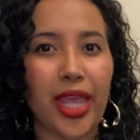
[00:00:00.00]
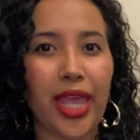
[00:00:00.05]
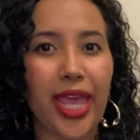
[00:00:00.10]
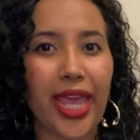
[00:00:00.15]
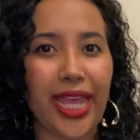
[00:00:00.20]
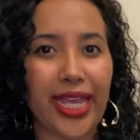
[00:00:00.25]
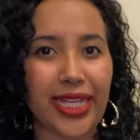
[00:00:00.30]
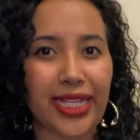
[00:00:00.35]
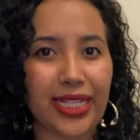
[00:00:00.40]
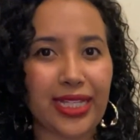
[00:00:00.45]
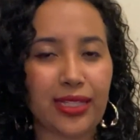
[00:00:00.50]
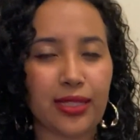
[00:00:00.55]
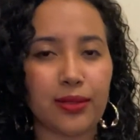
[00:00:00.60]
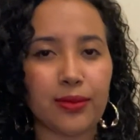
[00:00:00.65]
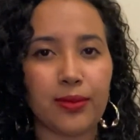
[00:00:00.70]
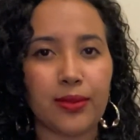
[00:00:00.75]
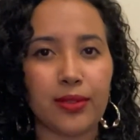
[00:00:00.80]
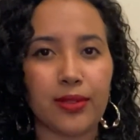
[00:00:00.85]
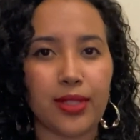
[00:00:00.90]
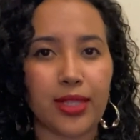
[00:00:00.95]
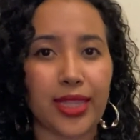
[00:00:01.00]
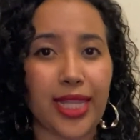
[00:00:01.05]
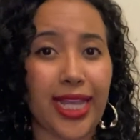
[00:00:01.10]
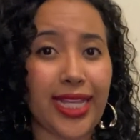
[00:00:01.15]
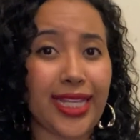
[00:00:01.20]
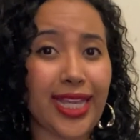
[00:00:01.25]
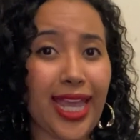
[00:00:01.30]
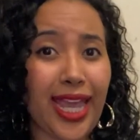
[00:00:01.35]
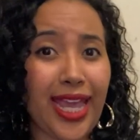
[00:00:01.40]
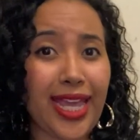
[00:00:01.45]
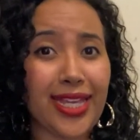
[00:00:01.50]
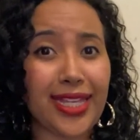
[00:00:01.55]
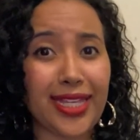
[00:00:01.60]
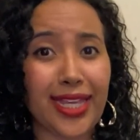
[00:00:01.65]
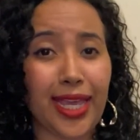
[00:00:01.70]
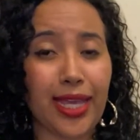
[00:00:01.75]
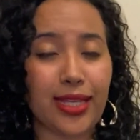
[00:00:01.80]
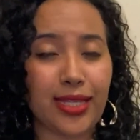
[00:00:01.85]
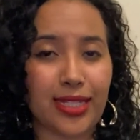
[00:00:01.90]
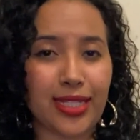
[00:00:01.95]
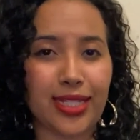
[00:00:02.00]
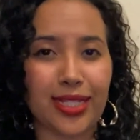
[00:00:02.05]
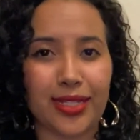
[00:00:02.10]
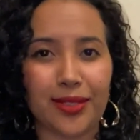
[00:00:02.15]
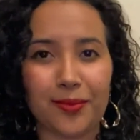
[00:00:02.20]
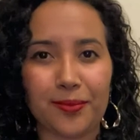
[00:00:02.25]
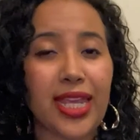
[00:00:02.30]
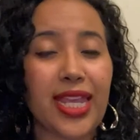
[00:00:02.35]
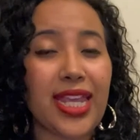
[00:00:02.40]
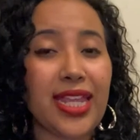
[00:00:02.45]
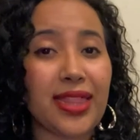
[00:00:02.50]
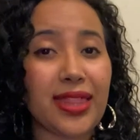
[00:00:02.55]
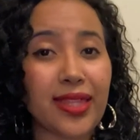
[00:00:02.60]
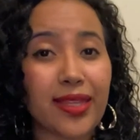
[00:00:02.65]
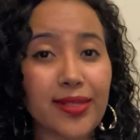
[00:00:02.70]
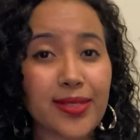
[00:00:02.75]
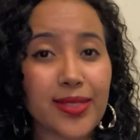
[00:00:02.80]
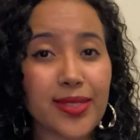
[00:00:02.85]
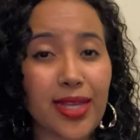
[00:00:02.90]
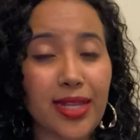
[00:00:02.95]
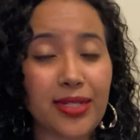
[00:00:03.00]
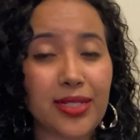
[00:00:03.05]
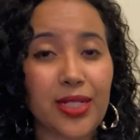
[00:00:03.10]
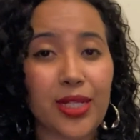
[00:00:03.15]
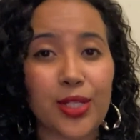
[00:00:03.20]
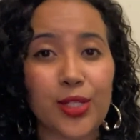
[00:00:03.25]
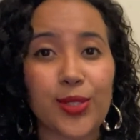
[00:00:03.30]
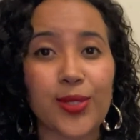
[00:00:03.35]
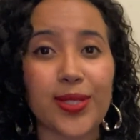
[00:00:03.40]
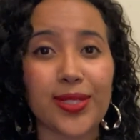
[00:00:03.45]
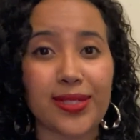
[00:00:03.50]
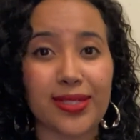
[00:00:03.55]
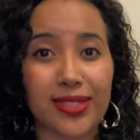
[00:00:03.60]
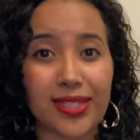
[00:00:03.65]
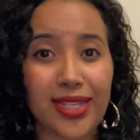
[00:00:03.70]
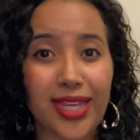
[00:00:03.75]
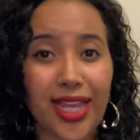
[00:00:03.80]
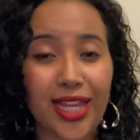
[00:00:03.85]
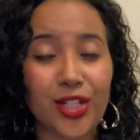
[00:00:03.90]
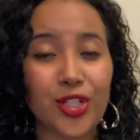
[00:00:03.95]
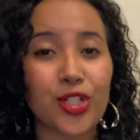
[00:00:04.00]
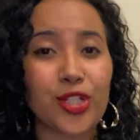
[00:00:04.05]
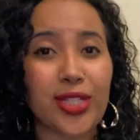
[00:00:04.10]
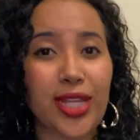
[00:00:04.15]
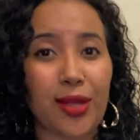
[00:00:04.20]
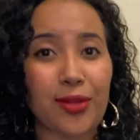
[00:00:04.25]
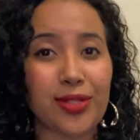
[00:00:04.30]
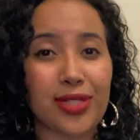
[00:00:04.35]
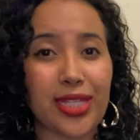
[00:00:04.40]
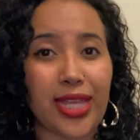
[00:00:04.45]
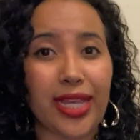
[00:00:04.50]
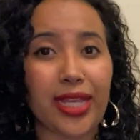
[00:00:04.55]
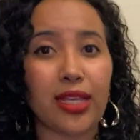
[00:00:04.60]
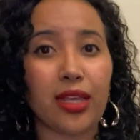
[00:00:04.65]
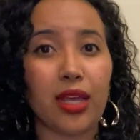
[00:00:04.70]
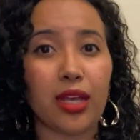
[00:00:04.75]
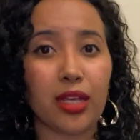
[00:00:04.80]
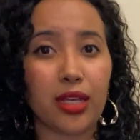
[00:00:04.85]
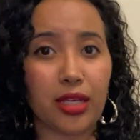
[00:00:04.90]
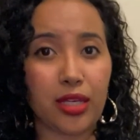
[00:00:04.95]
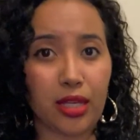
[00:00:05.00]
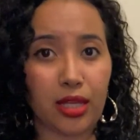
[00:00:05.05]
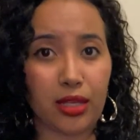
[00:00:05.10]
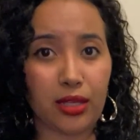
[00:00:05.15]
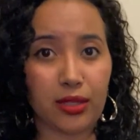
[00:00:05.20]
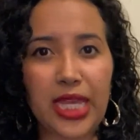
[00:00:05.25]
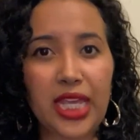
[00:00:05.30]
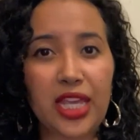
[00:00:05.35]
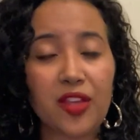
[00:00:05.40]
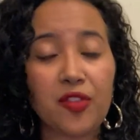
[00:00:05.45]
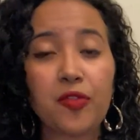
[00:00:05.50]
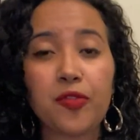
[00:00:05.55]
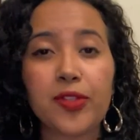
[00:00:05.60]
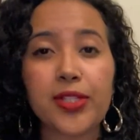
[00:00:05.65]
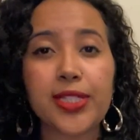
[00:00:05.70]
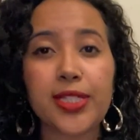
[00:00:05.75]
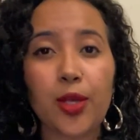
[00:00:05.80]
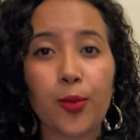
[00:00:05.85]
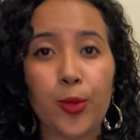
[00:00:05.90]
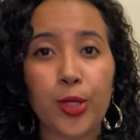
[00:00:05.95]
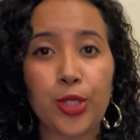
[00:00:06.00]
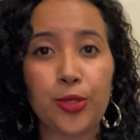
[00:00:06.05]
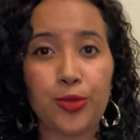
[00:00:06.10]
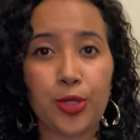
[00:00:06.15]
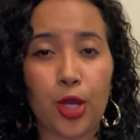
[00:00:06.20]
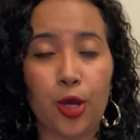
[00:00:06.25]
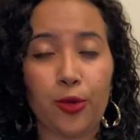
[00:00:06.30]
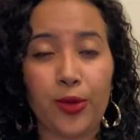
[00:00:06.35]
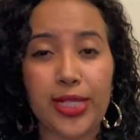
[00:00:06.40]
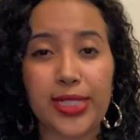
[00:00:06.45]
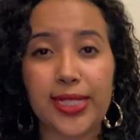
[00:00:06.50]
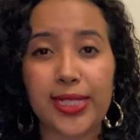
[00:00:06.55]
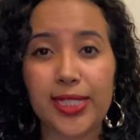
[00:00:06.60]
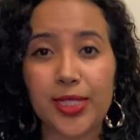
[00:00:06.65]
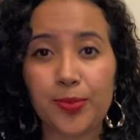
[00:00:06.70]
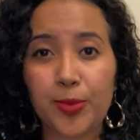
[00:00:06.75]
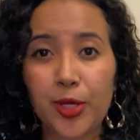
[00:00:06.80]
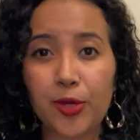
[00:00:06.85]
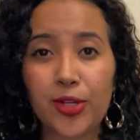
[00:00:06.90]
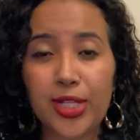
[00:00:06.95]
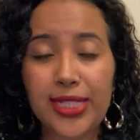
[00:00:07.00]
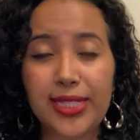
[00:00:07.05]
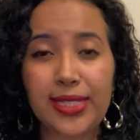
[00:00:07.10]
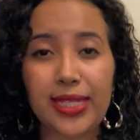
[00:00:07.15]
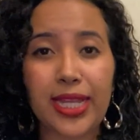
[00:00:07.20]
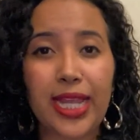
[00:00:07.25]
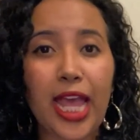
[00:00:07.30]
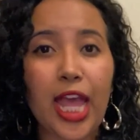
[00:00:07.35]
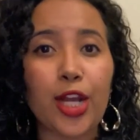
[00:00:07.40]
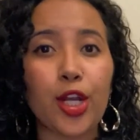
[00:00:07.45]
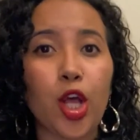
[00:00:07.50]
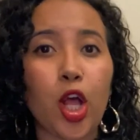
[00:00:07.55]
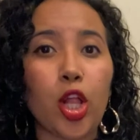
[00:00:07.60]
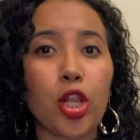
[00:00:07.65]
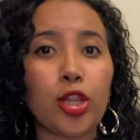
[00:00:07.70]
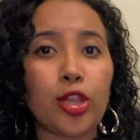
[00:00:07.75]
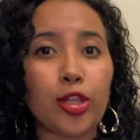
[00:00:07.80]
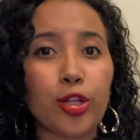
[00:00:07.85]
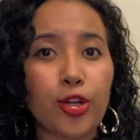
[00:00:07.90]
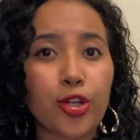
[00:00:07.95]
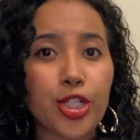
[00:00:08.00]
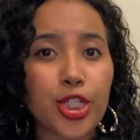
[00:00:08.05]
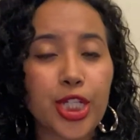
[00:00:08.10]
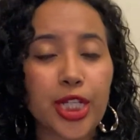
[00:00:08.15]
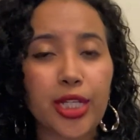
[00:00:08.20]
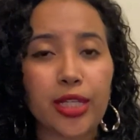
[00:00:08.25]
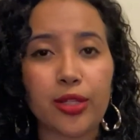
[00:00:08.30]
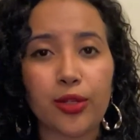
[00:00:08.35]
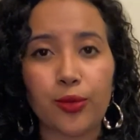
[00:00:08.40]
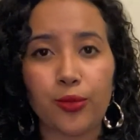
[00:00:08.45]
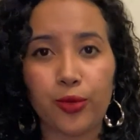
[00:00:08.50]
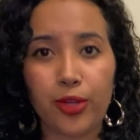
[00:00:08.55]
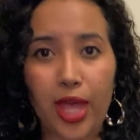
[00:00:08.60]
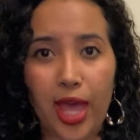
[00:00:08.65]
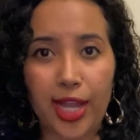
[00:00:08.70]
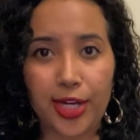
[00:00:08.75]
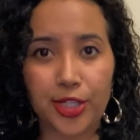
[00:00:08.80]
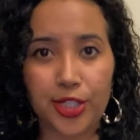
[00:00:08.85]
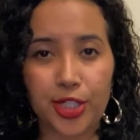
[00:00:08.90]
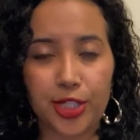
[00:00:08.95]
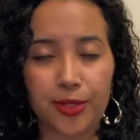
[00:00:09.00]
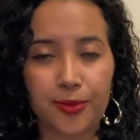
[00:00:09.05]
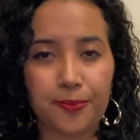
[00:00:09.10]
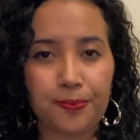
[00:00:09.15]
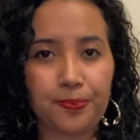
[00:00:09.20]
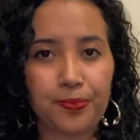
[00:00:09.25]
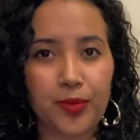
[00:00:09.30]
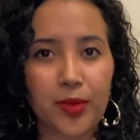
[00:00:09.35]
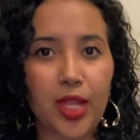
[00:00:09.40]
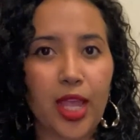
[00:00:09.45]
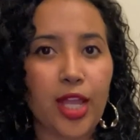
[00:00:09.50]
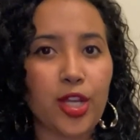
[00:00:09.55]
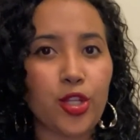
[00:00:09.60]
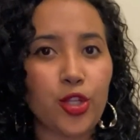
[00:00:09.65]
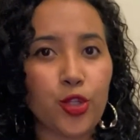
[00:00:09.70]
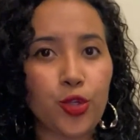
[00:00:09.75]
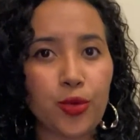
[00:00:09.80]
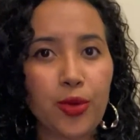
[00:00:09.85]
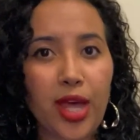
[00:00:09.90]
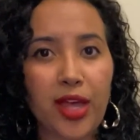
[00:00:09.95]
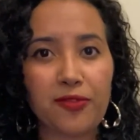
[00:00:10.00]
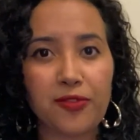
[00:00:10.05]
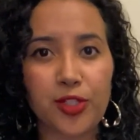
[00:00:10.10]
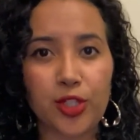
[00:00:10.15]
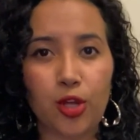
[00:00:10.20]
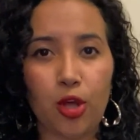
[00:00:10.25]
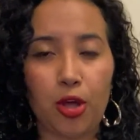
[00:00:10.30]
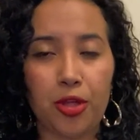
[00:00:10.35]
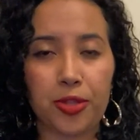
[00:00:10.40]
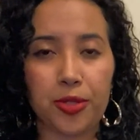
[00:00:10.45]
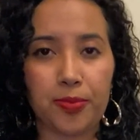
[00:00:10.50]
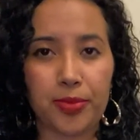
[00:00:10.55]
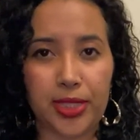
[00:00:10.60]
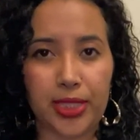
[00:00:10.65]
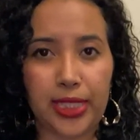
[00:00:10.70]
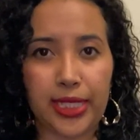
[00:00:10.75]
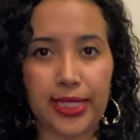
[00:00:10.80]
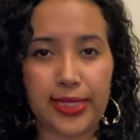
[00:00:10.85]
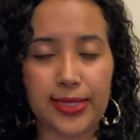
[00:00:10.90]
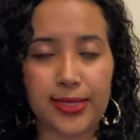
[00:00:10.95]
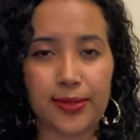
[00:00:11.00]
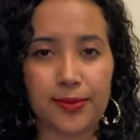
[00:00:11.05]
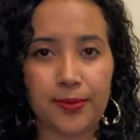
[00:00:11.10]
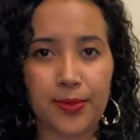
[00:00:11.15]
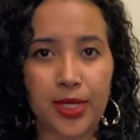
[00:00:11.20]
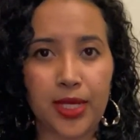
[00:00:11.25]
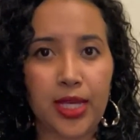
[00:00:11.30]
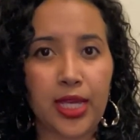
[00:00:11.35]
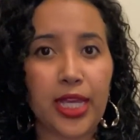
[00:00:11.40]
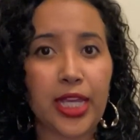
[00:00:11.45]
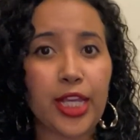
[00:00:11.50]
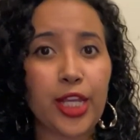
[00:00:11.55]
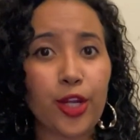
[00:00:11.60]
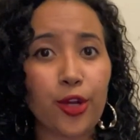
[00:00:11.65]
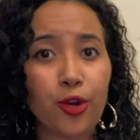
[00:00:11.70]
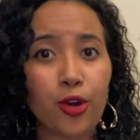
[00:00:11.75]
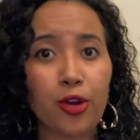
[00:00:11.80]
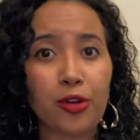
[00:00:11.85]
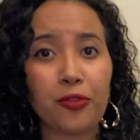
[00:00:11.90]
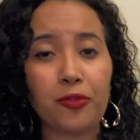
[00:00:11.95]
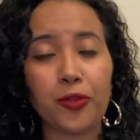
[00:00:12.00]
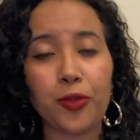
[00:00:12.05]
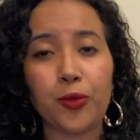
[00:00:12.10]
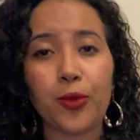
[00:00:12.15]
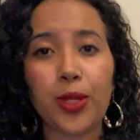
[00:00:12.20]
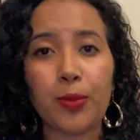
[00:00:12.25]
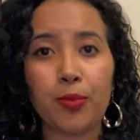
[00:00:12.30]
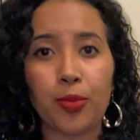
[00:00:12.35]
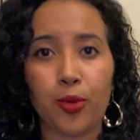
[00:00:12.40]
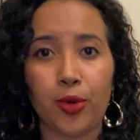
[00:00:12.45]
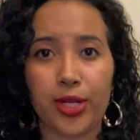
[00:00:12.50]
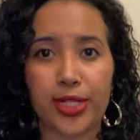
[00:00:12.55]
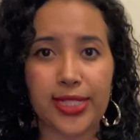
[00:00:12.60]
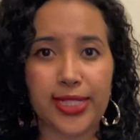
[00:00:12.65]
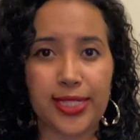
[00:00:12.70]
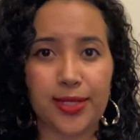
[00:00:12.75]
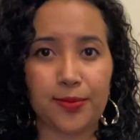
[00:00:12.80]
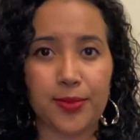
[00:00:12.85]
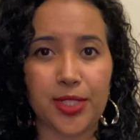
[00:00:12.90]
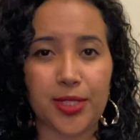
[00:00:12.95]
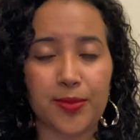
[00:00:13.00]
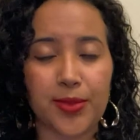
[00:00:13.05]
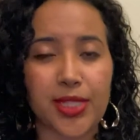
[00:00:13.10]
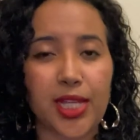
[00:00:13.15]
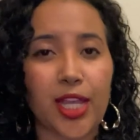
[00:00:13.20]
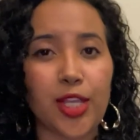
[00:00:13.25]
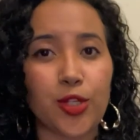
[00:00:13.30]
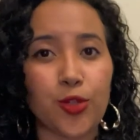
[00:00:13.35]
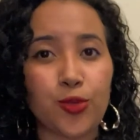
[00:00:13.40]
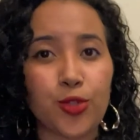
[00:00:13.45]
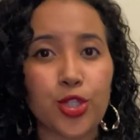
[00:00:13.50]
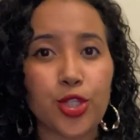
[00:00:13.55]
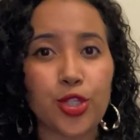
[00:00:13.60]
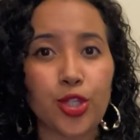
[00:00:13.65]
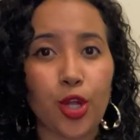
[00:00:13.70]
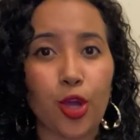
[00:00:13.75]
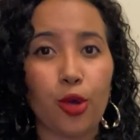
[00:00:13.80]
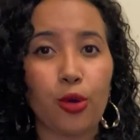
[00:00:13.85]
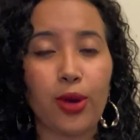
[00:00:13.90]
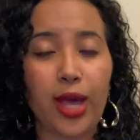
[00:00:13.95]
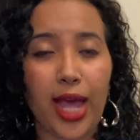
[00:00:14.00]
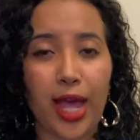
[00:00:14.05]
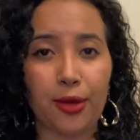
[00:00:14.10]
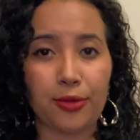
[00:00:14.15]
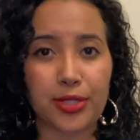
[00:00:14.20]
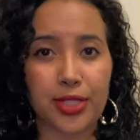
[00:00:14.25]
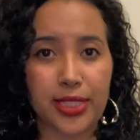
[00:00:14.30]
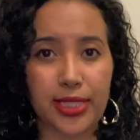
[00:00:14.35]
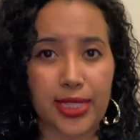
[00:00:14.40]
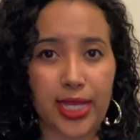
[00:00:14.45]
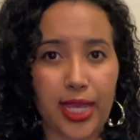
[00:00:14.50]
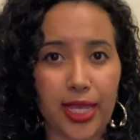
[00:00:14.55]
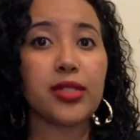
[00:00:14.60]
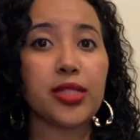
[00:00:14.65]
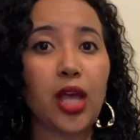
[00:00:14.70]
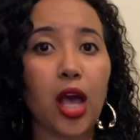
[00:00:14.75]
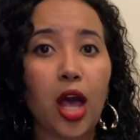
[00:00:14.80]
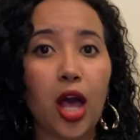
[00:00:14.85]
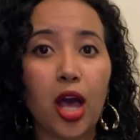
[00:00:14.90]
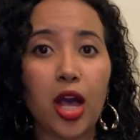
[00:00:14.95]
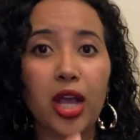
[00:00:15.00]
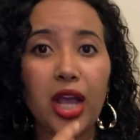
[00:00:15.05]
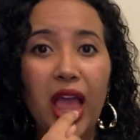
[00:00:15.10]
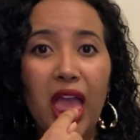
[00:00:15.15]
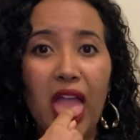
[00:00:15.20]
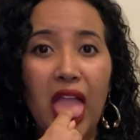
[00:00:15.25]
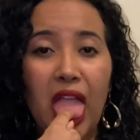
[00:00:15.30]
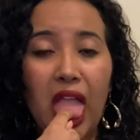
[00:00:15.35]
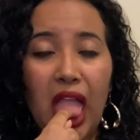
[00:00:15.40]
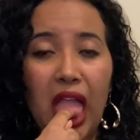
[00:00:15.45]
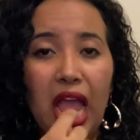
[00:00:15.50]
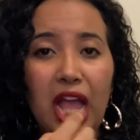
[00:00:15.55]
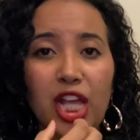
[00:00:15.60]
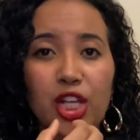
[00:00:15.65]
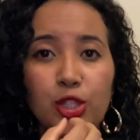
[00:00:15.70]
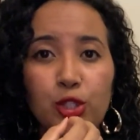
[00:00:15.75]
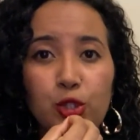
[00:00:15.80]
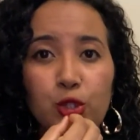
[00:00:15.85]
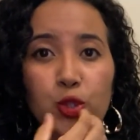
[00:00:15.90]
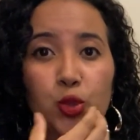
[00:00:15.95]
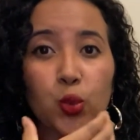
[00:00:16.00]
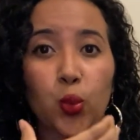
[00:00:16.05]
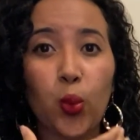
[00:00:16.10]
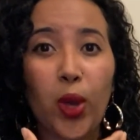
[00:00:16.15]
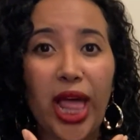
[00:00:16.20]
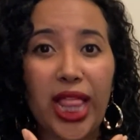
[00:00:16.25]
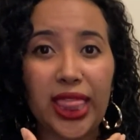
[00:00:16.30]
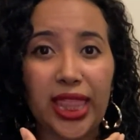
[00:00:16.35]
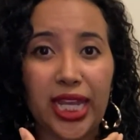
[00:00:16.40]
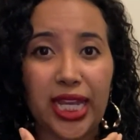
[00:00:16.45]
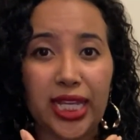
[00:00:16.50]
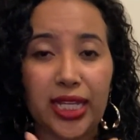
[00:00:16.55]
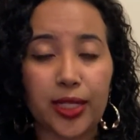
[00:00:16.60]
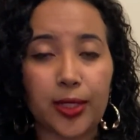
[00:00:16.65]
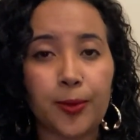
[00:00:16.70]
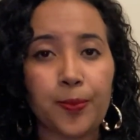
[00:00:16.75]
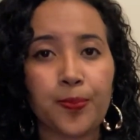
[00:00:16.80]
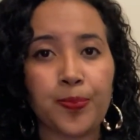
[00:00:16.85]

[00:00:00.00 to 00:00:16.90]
Ache, like A-K-E. In this sentence, the CH sounds like K. If someone you know is experiencing an allergic reaction and you have to call the police, here are a few important symptoms that you should know how to say. Tongue swelling.